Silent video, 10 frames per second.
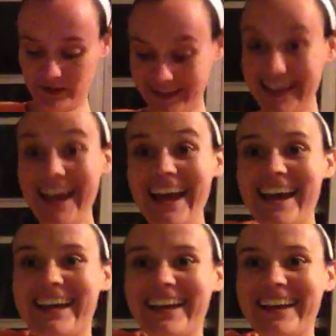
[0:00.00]

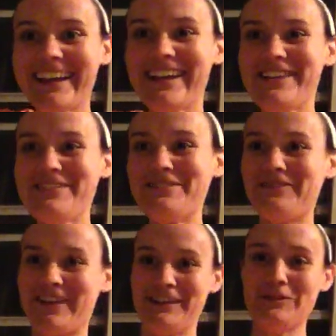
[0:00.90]
Yeah, you could
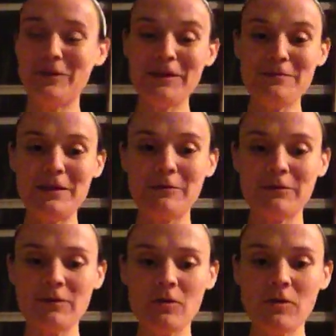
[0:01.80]
find a toilet paper
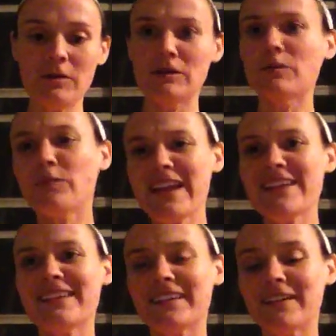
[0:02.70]
roll, or
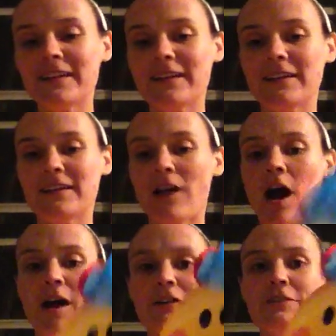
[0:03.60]
wait,
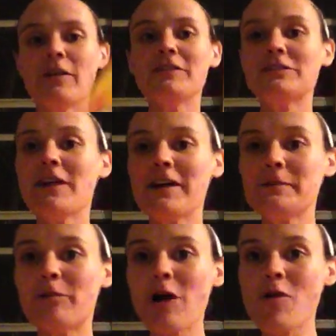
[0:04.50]
you also got a
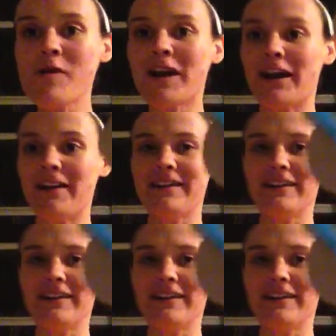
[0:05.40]
blower.